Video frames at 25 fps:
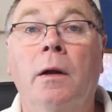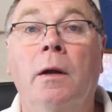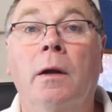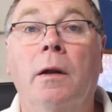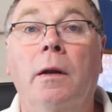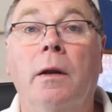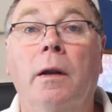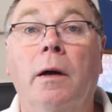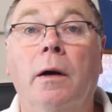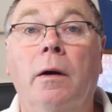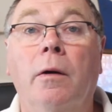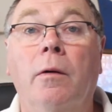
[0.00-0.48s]

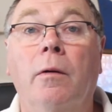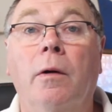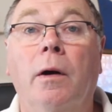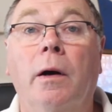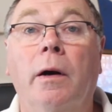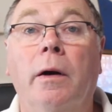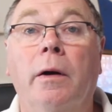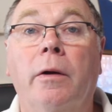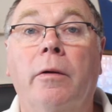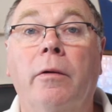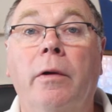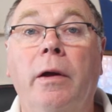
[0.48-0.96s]
Now,
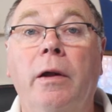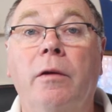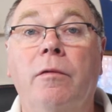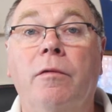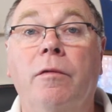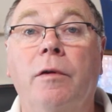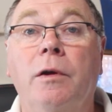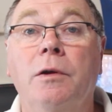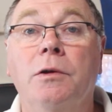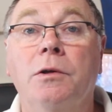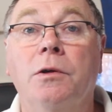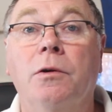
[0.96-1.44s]
a great
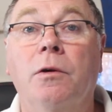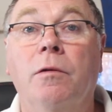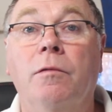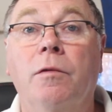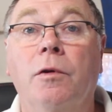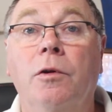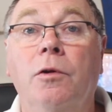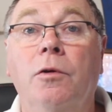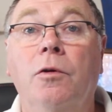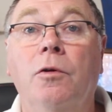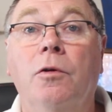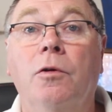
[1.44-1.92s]
feature of
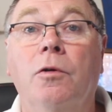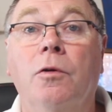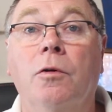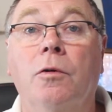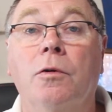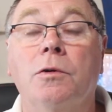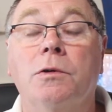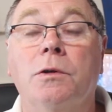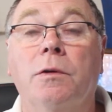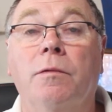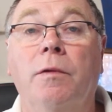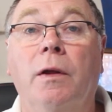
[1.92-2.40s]
the new
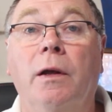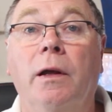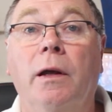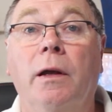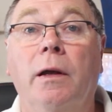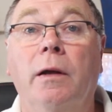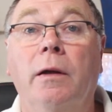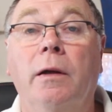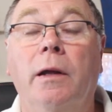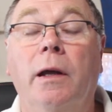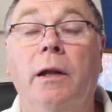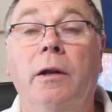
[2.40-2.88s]
course of the
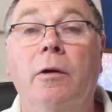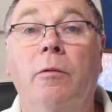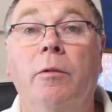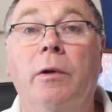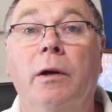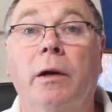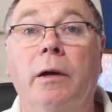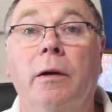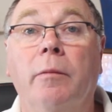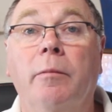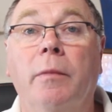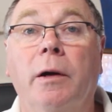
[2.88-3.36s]

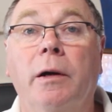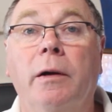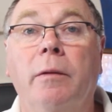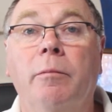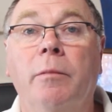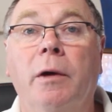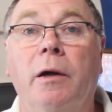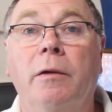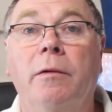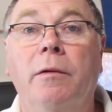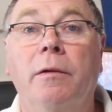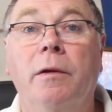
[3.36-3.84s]
AWAI
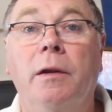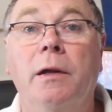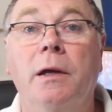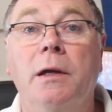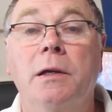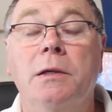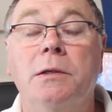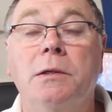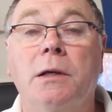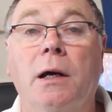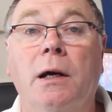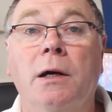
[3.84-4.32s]
Method
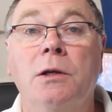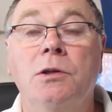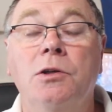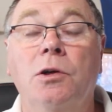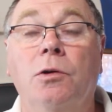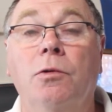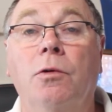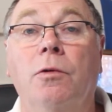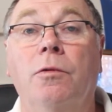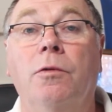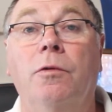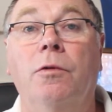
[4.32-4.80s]
is as
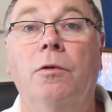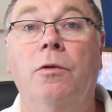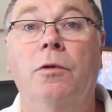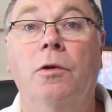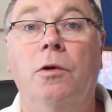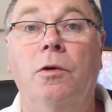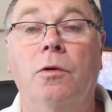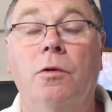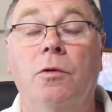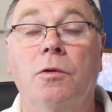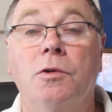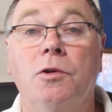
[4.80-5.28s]
you go through the
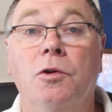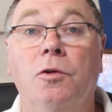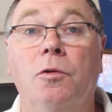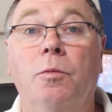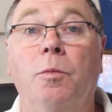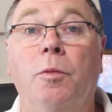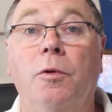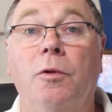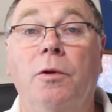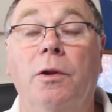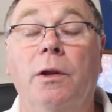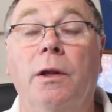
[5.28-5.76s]
course, you'll
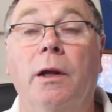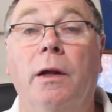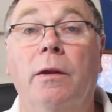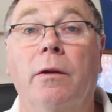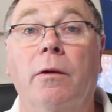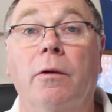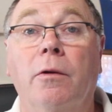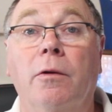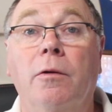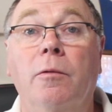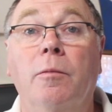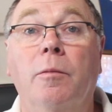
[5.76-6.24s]
put
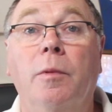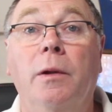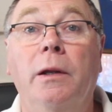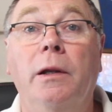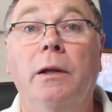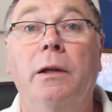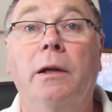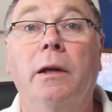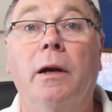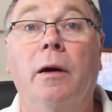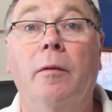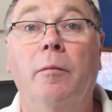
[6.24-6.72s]
together a
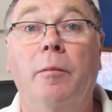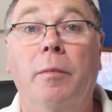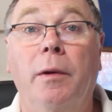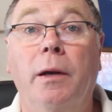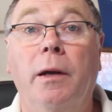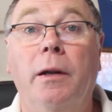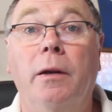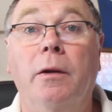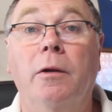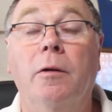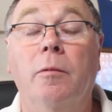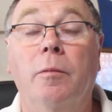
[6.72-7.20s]
complete
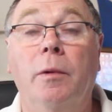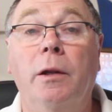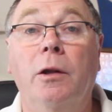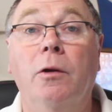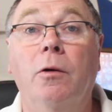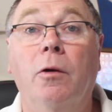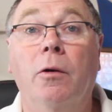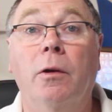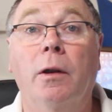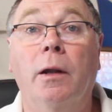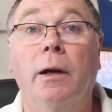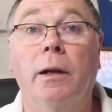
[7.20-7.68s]
campaign, a complete
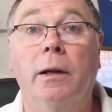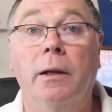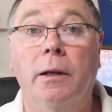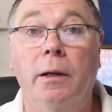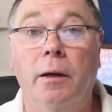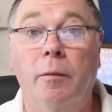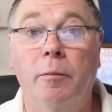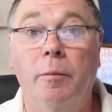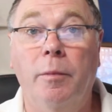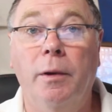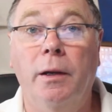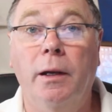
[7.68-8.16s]
online
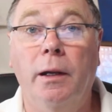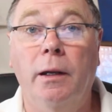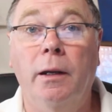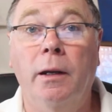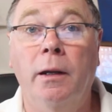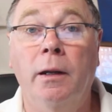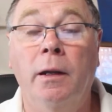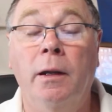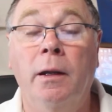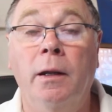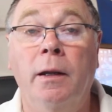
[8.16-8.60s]
campaign.